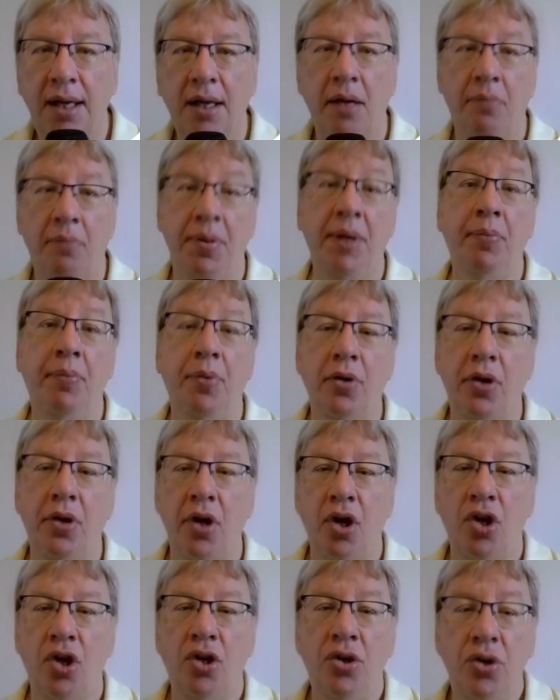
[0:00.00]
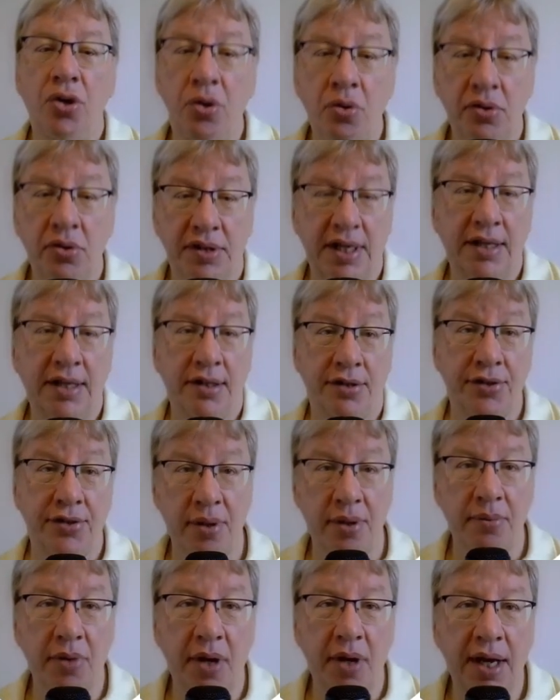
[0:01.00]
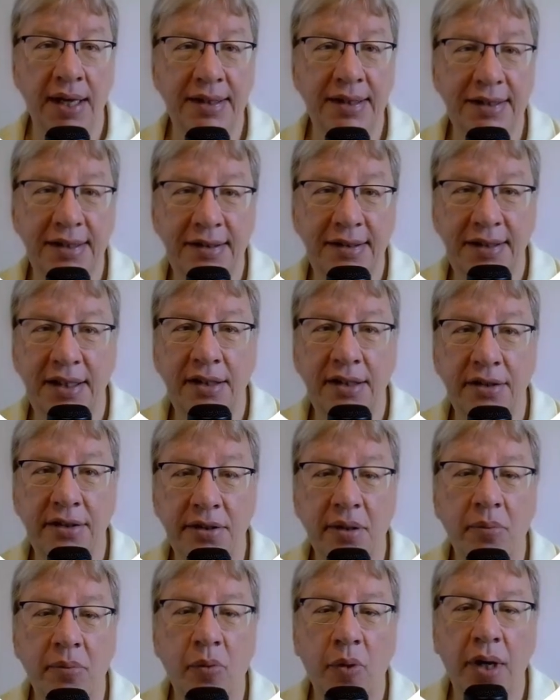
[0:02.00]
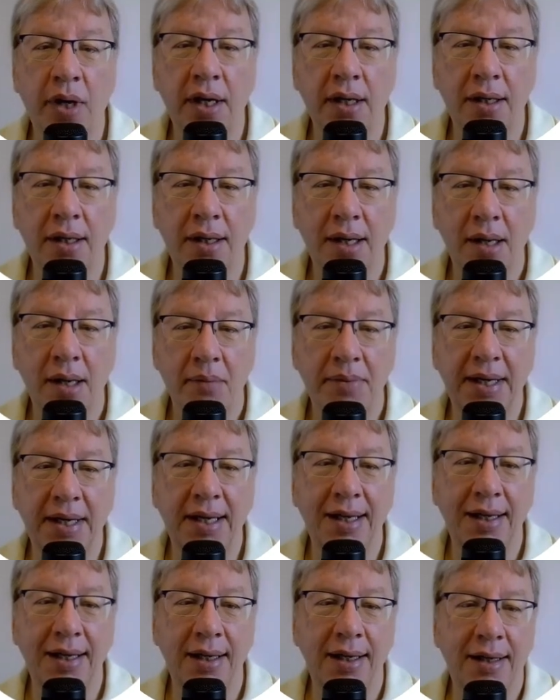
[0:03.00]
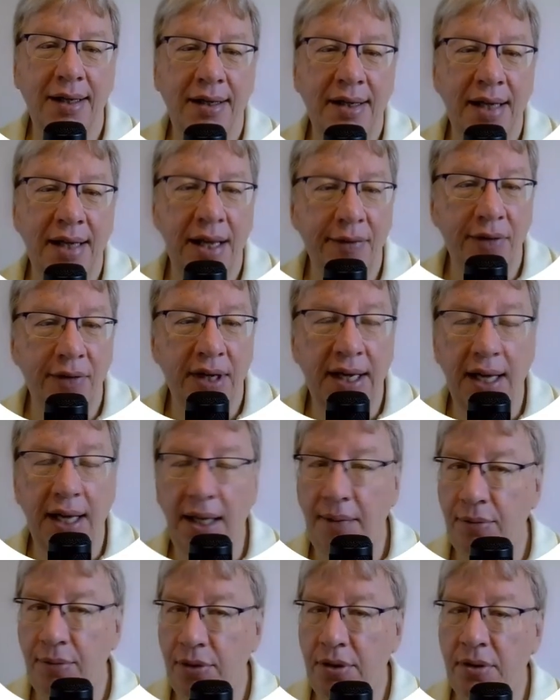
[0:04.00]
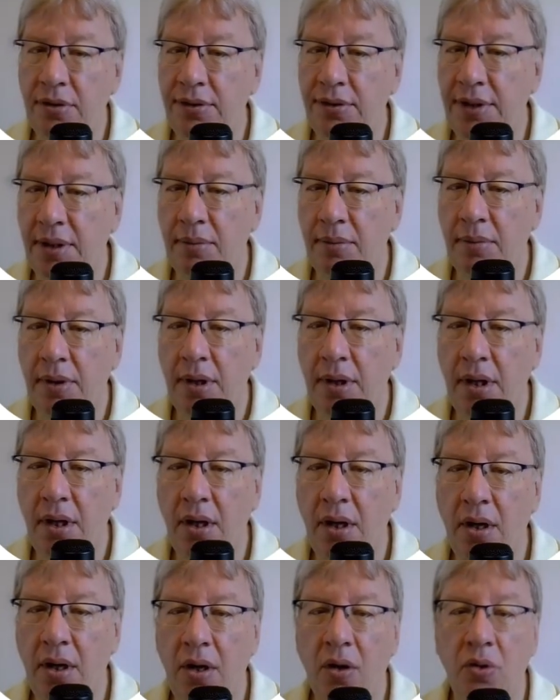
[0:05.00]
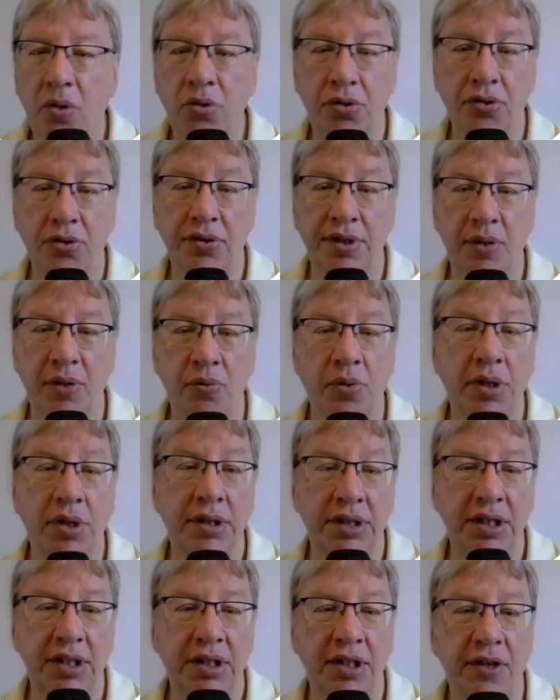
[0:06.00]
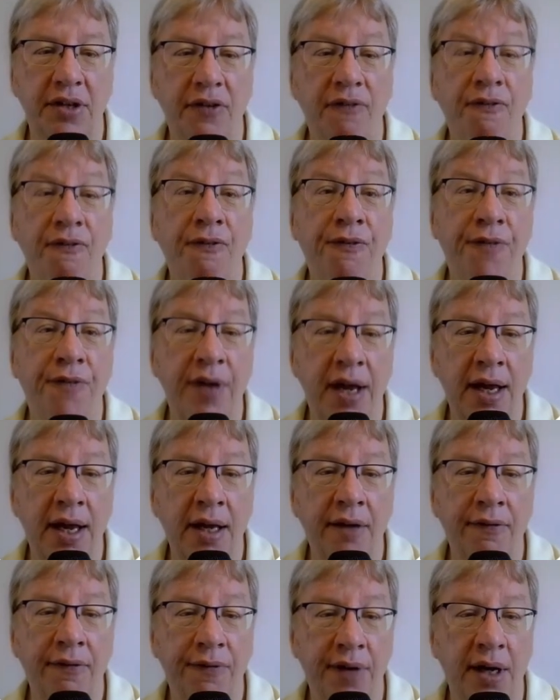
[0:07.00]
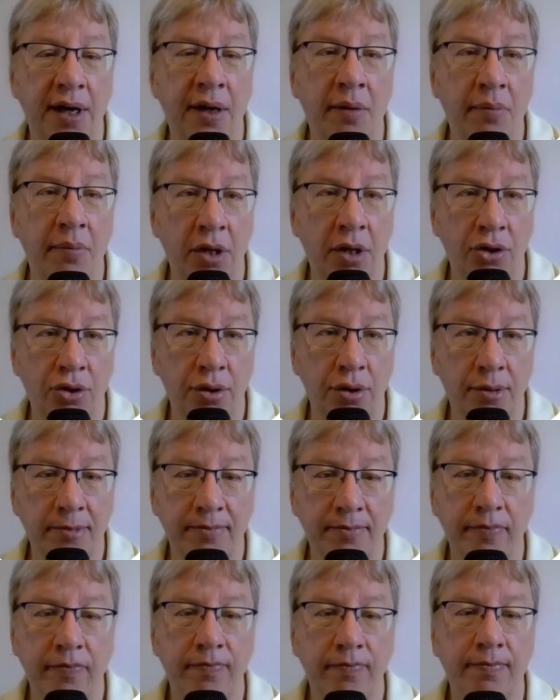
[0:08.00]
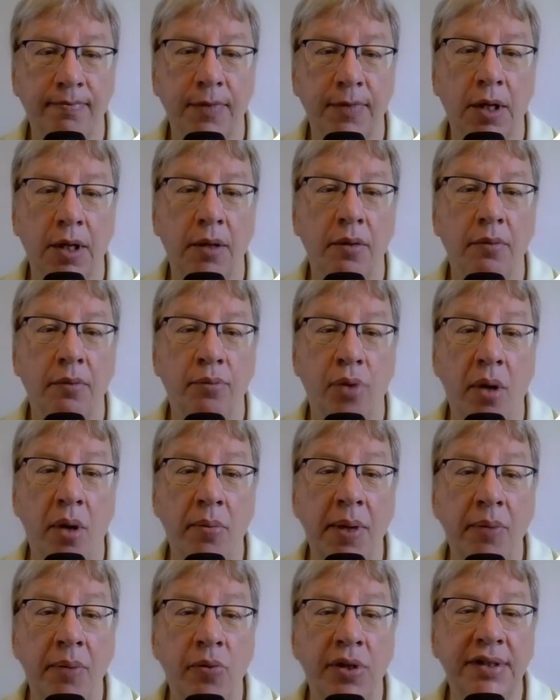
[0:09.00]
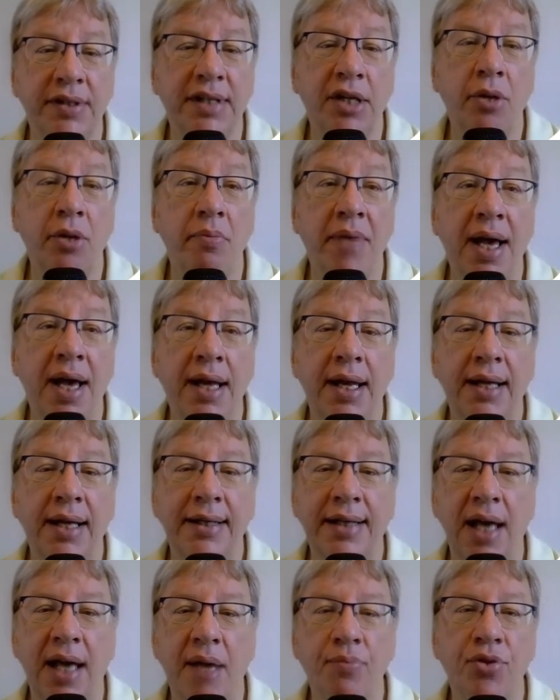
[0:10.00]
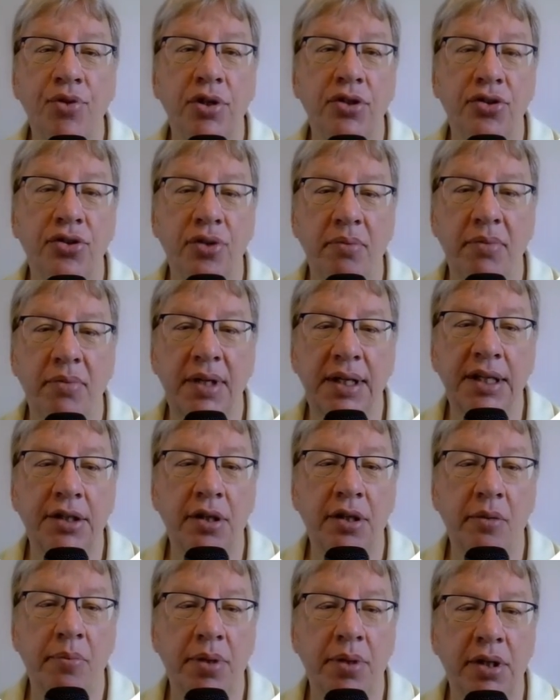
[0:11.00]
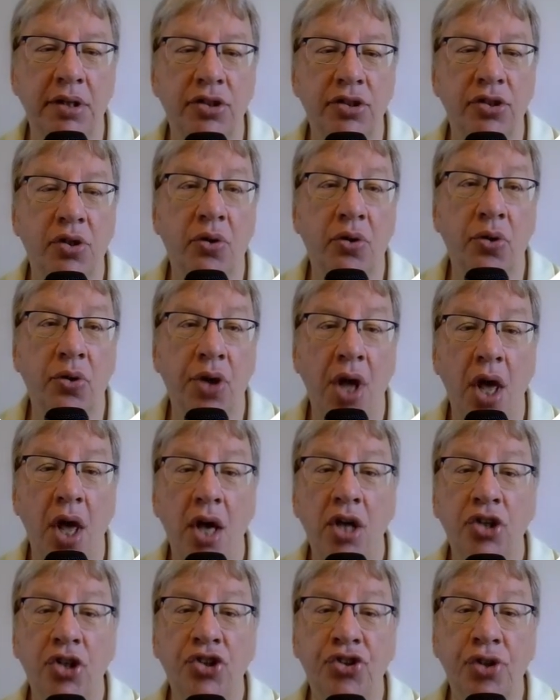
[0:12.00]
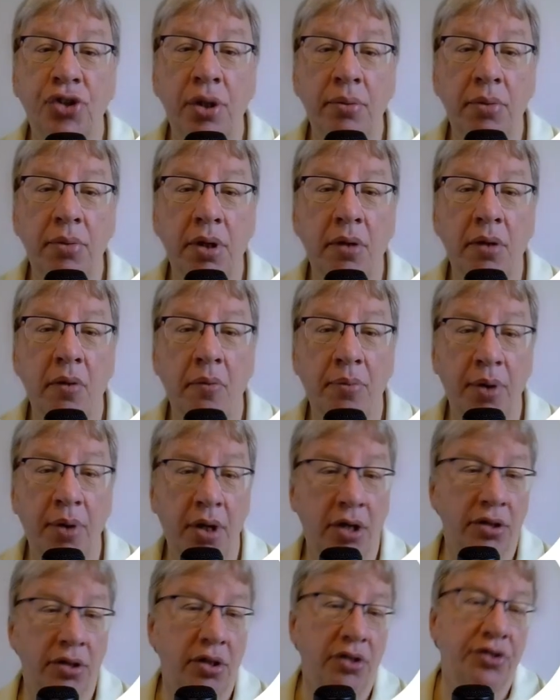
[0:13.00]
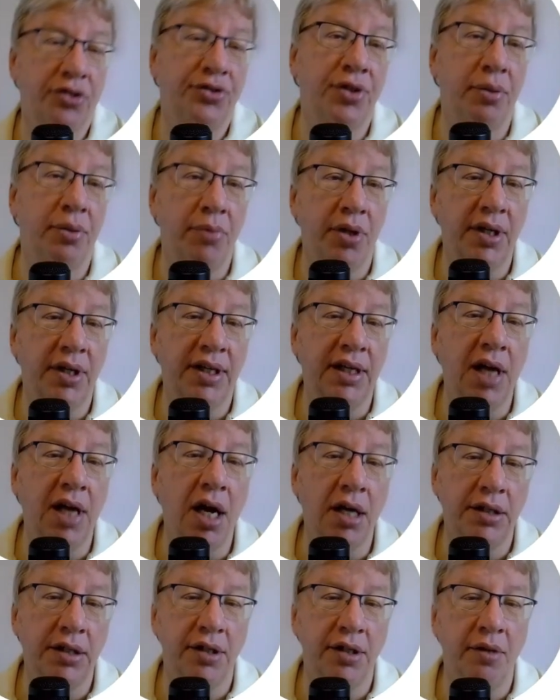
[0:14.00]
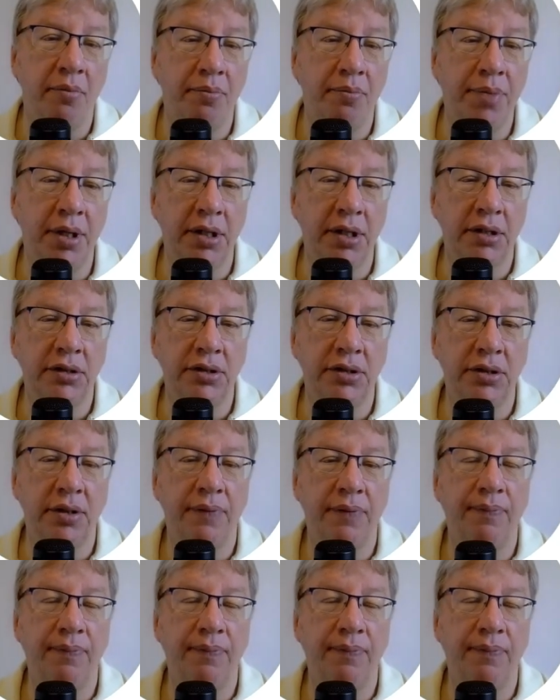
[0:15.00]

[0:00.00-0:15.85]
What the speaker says: People knew that summer existed somewhere, but it never came to them. Also, they wanted it very, very much. Problem was that a man had captured some little birds called summer birds or summer guardian birds.